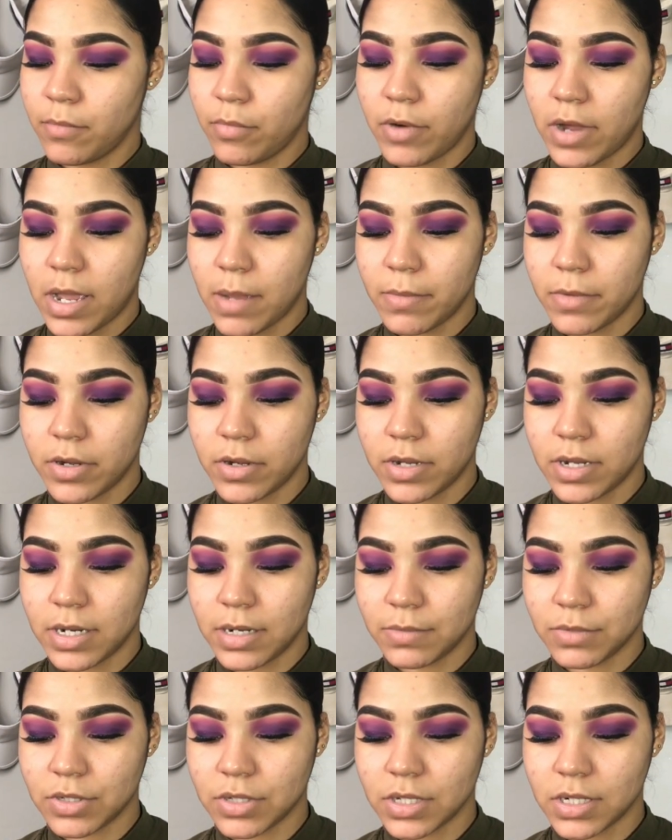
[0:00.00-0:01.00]
primer, and
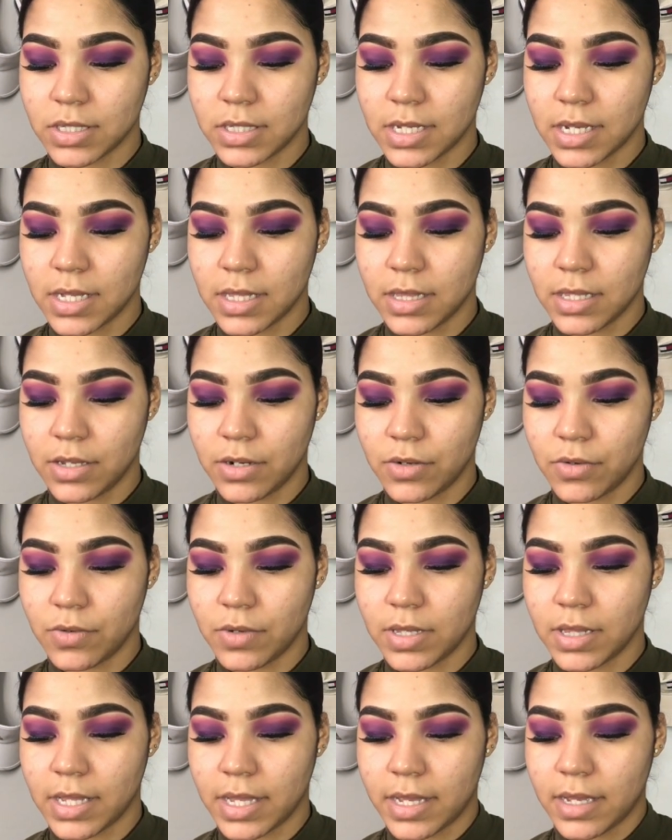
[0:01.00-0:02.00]
I'm just gonna take a little
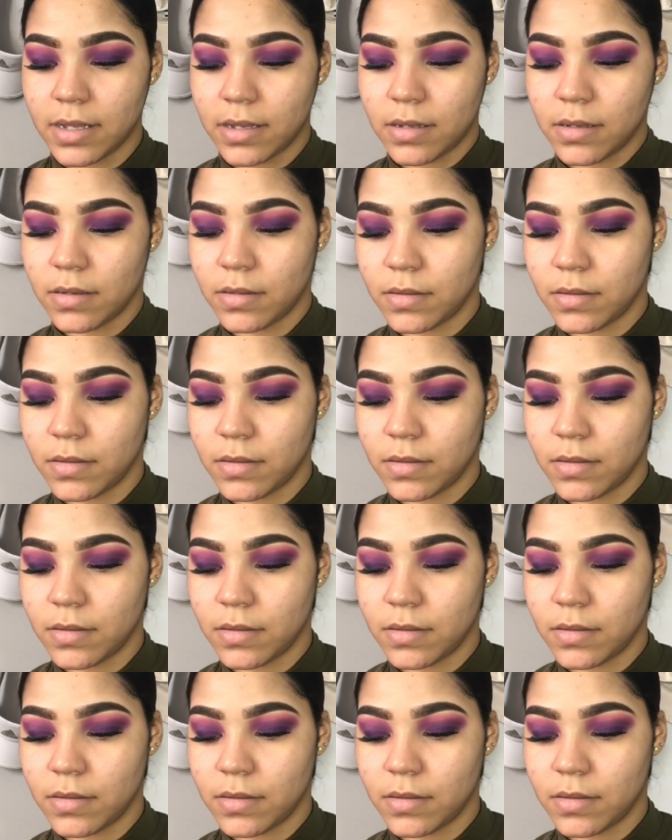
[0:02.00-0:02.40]
and like